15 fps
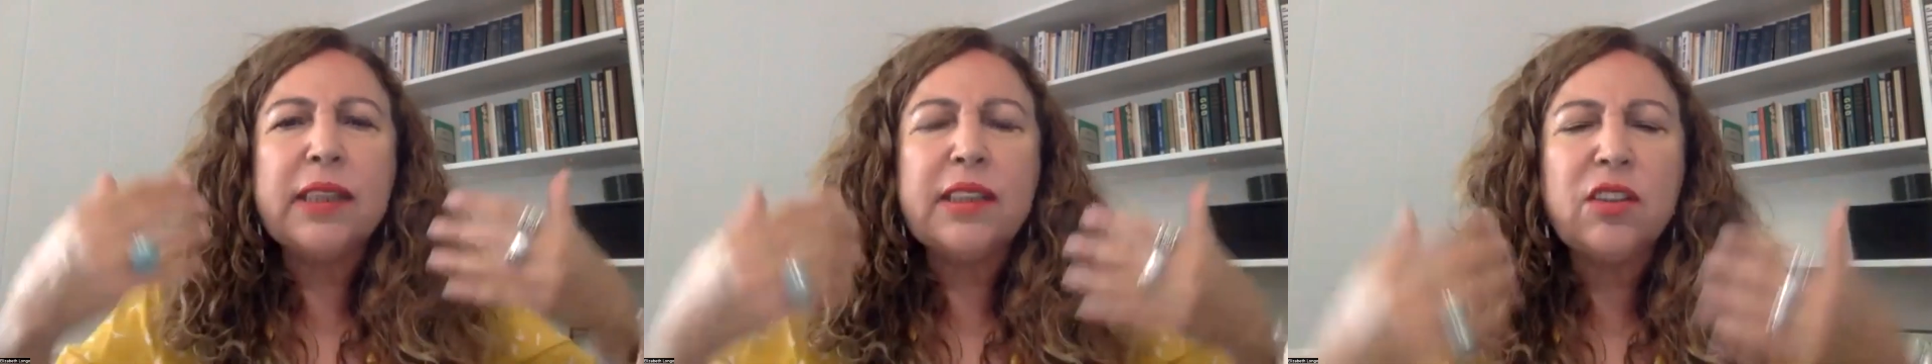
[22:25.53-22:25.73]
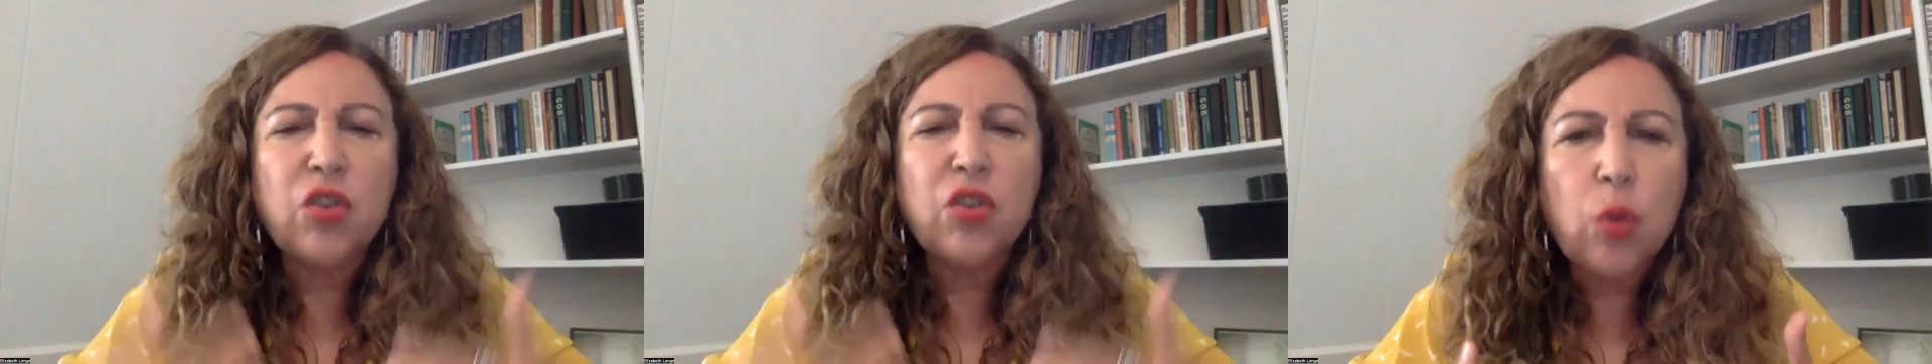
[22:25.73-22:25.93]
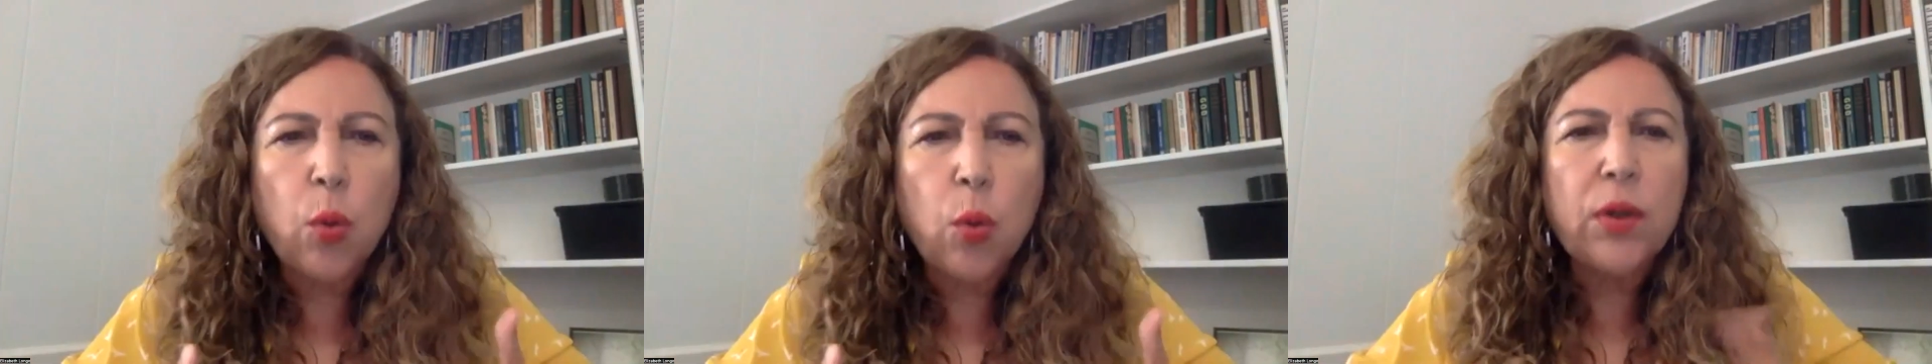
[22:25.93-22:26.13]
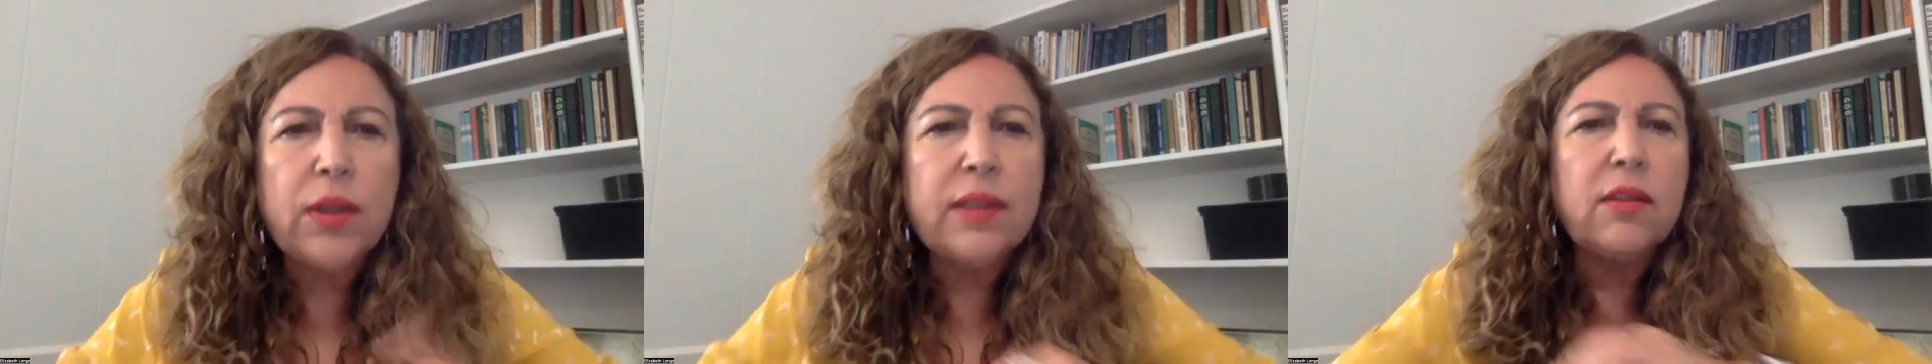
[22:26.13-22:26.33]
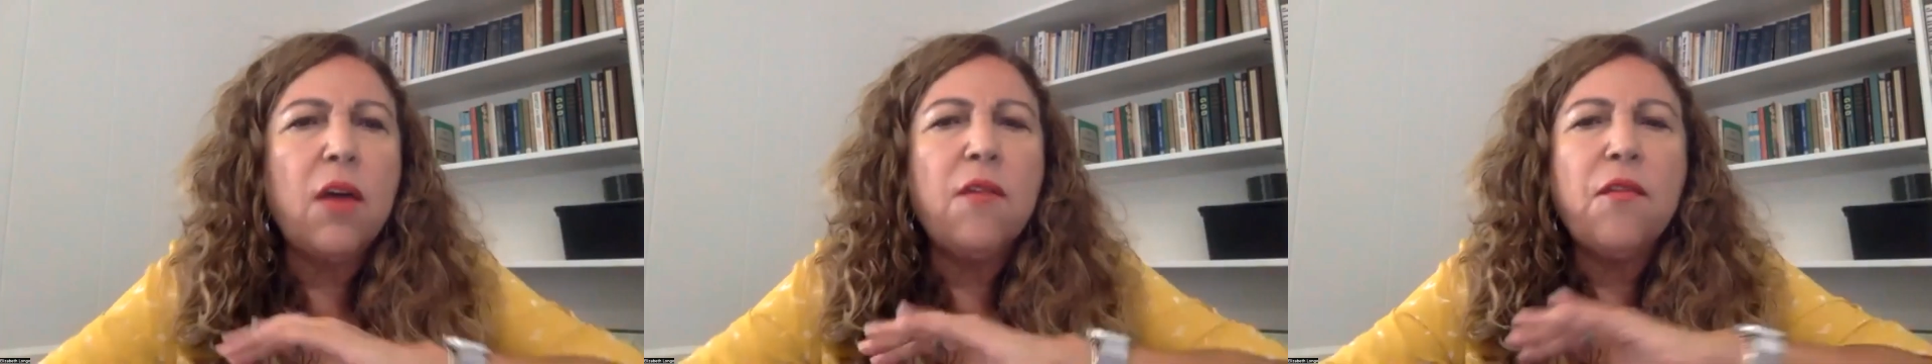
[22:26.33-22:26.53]

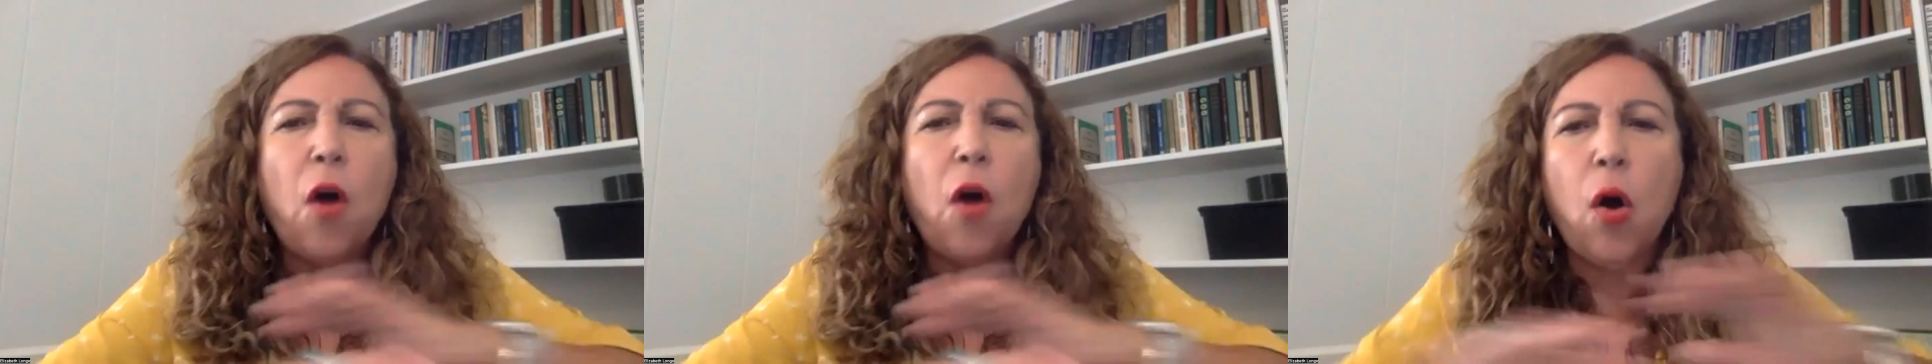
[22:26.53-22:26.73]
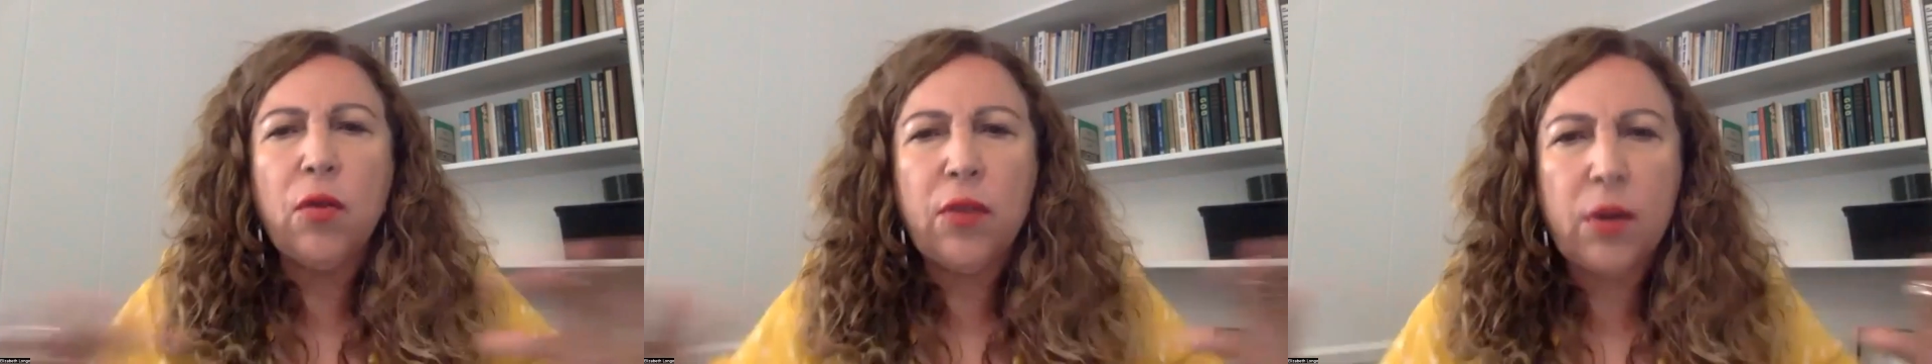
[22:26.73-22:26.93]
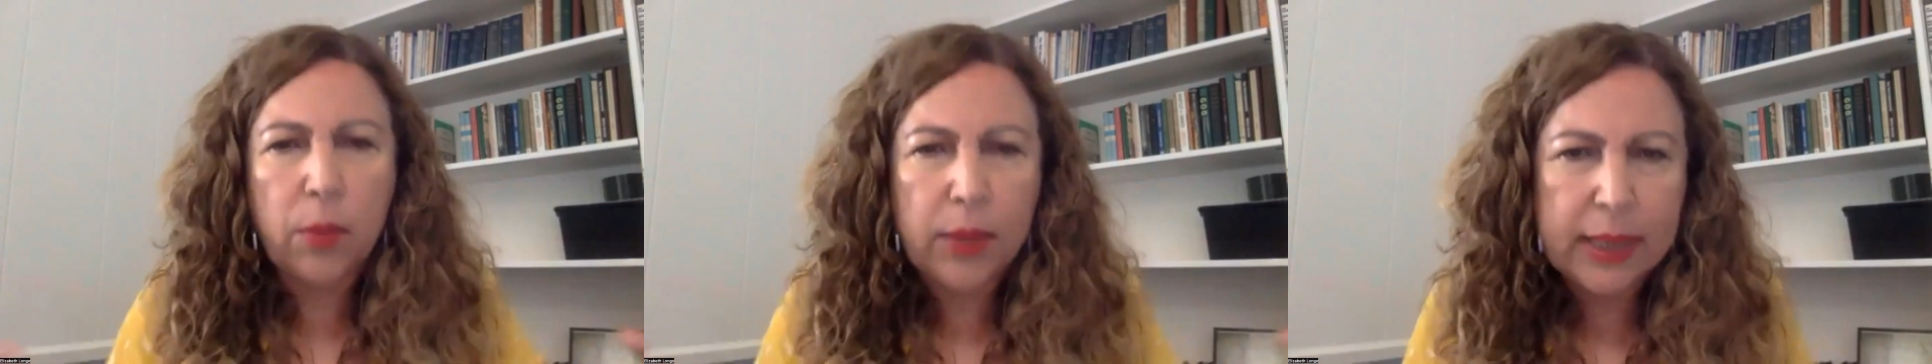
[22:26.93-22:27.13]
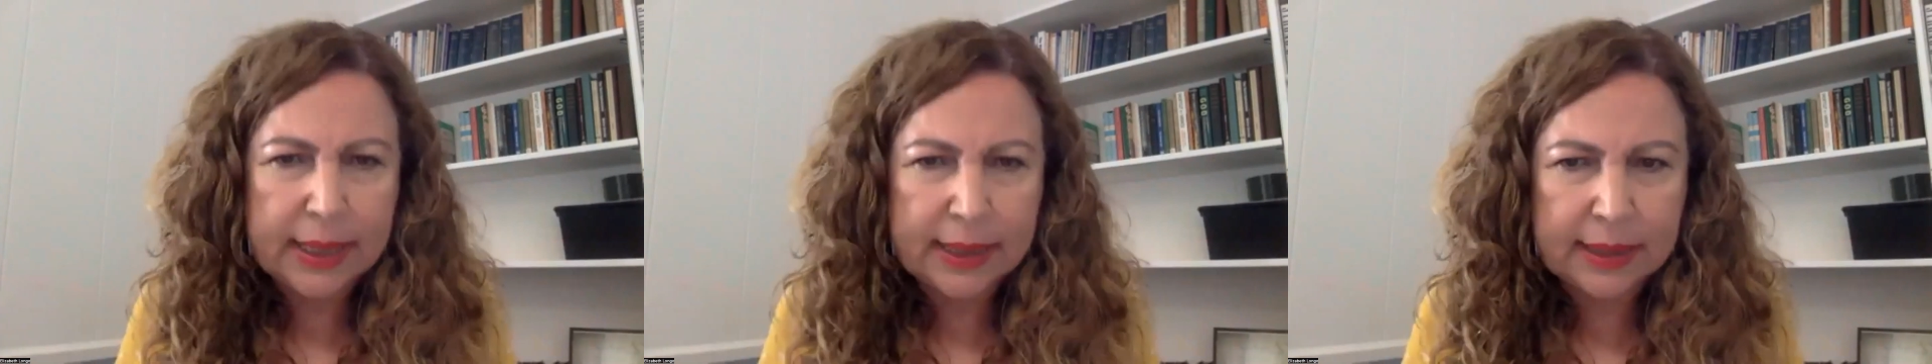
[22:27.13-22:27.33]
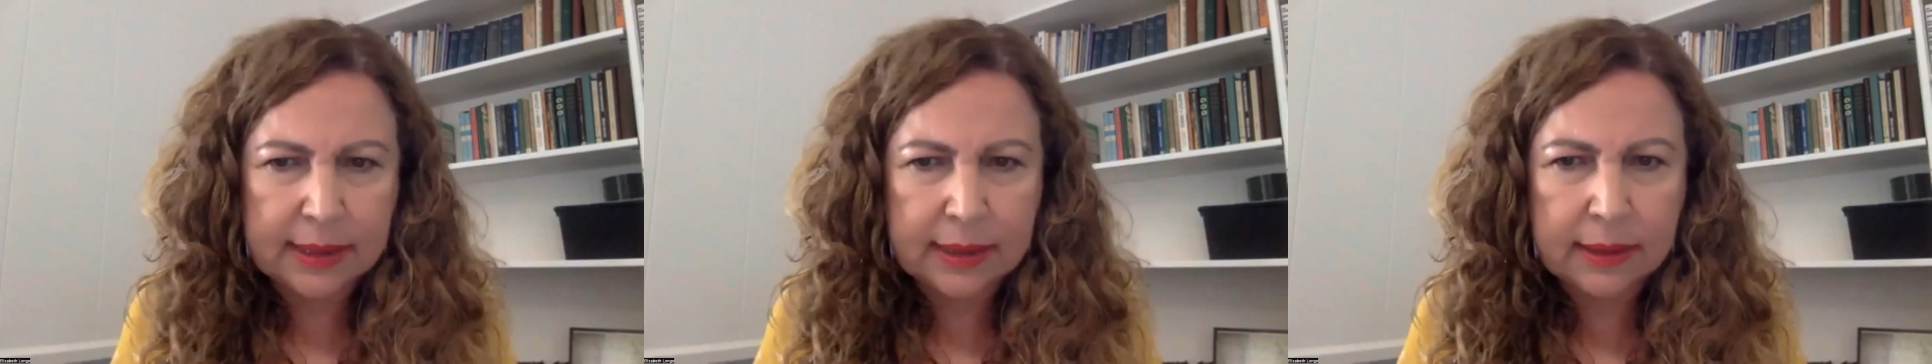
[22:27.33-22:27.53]
source of all there
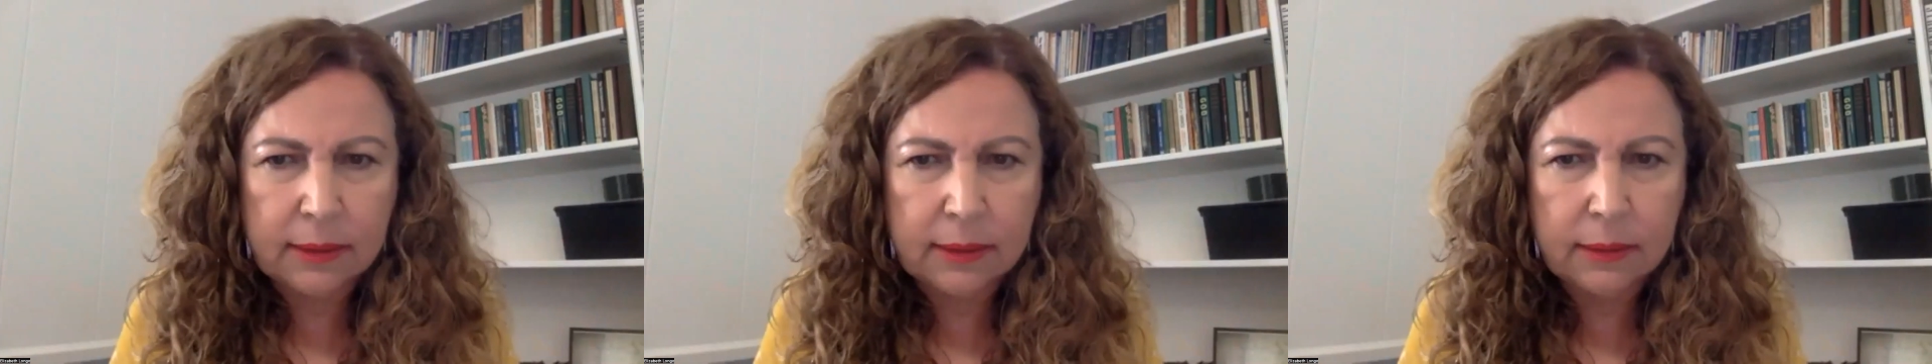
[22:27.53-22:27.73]
is.